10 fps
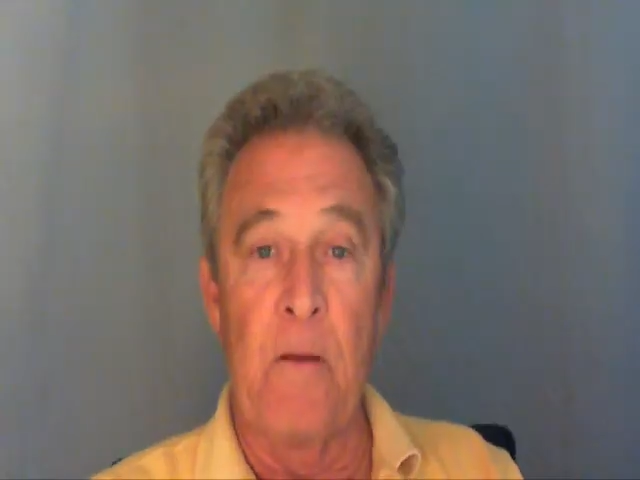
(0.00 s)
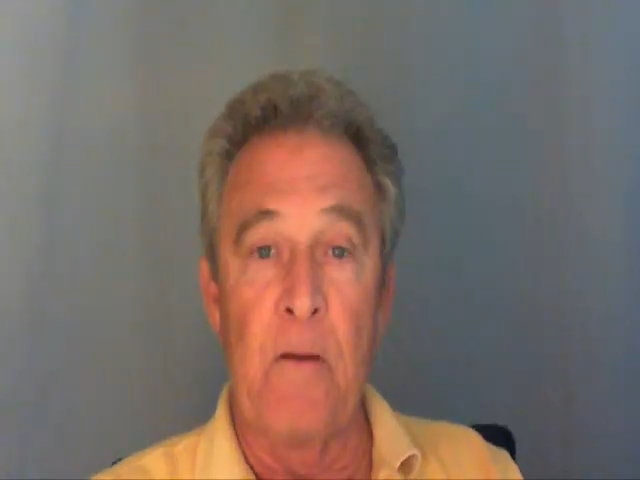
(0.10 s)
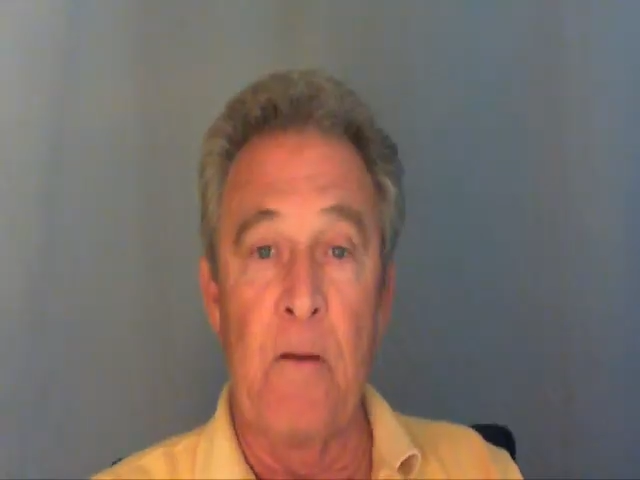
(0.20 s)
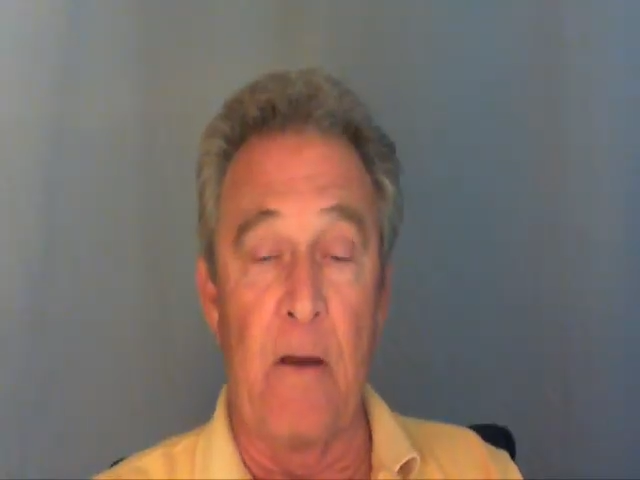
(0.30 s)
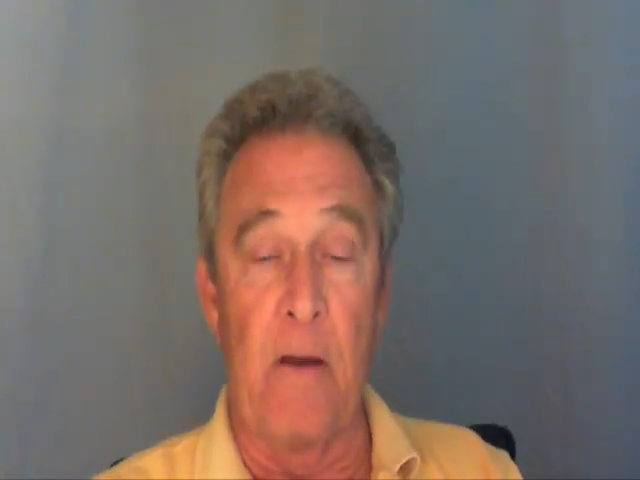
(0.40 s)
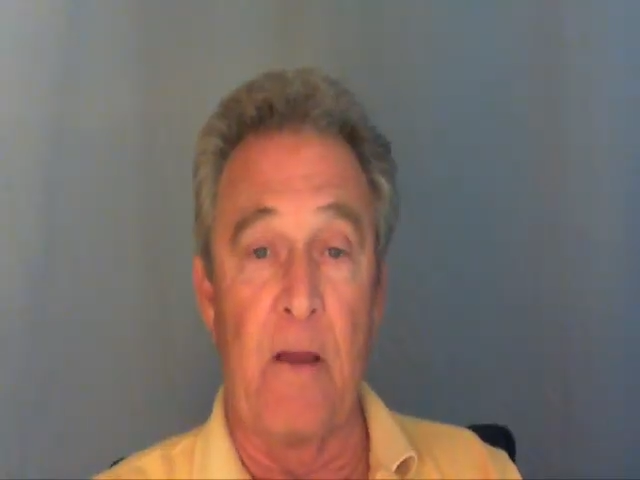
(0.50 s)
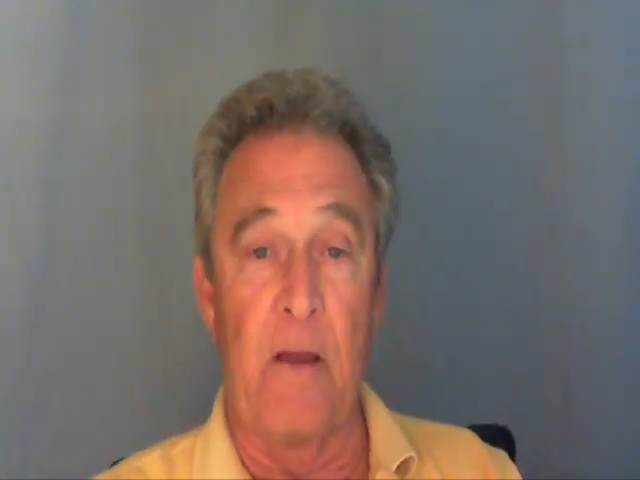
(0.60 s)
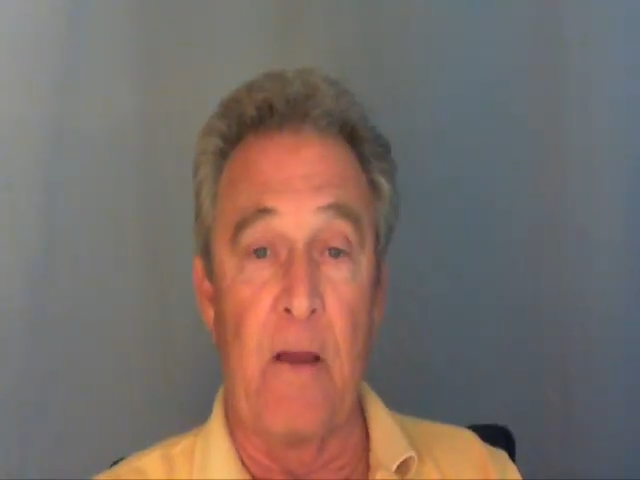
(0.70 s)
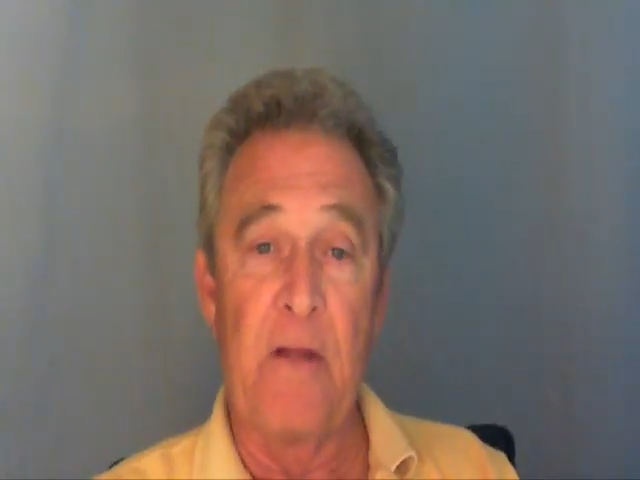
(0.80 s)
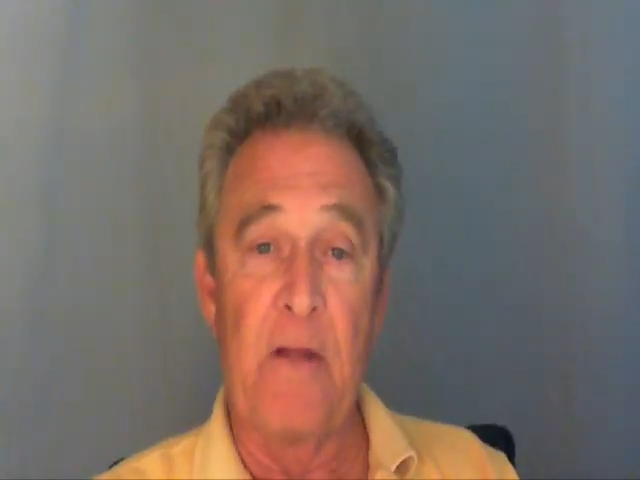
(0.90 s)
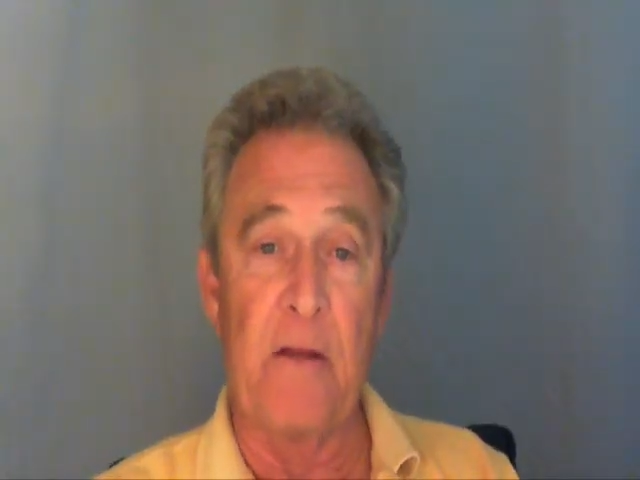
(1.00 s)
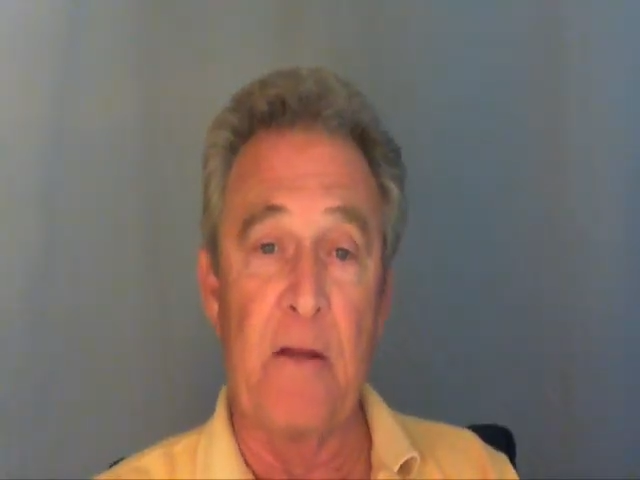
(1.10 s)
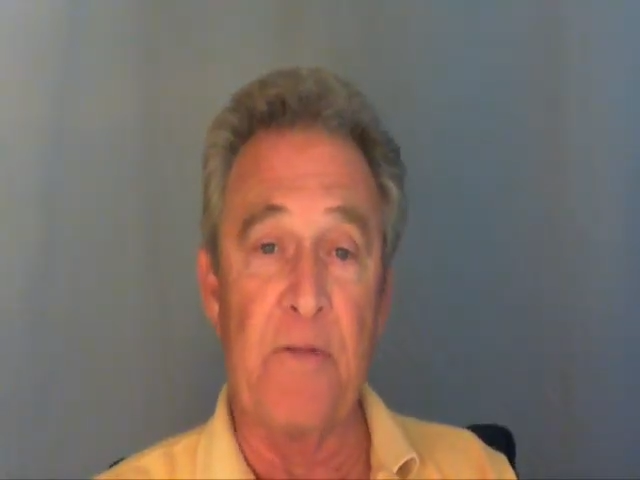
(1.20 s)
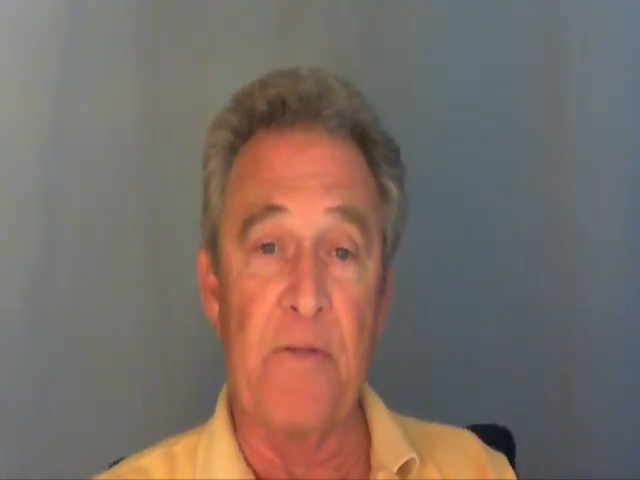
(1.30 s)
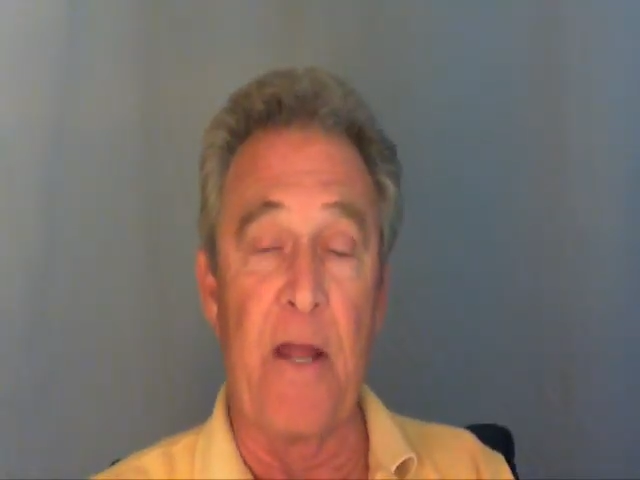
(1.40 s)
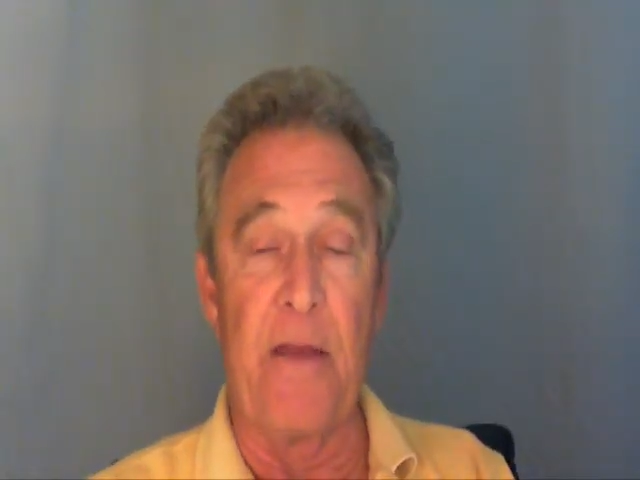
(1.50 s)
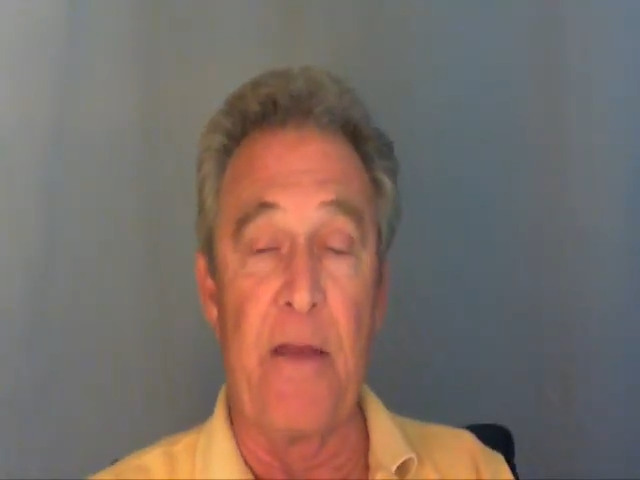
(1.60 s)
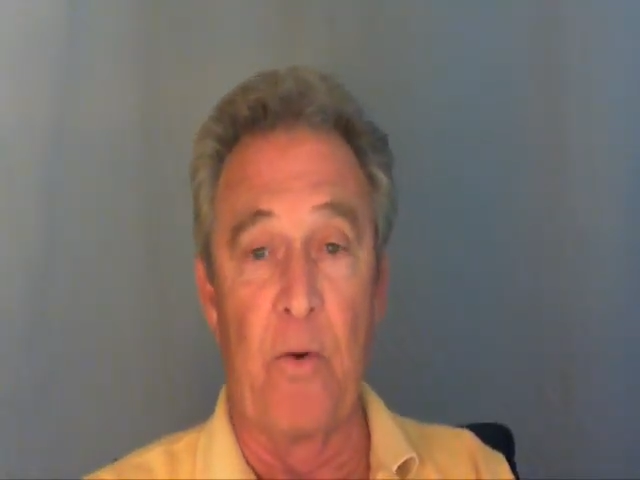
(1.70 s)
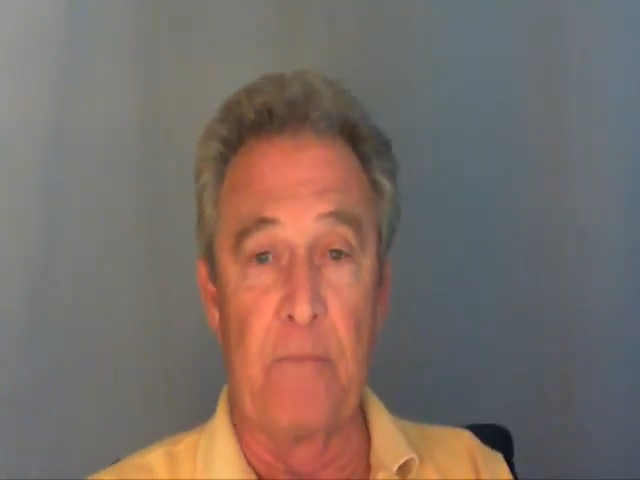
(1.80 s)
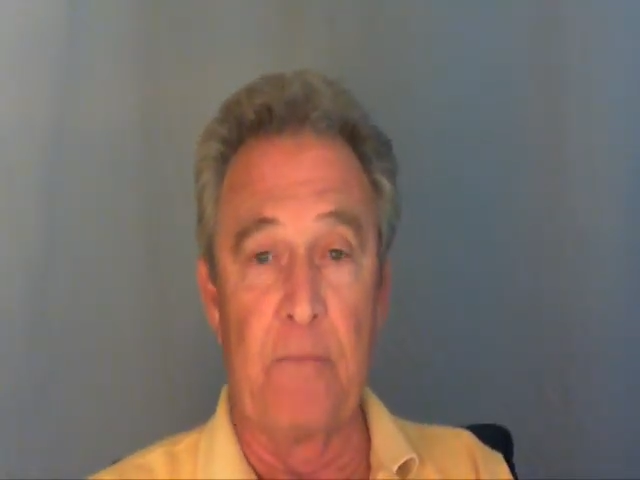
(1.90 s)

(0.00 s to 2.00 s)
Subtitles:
Now, after that comes labor.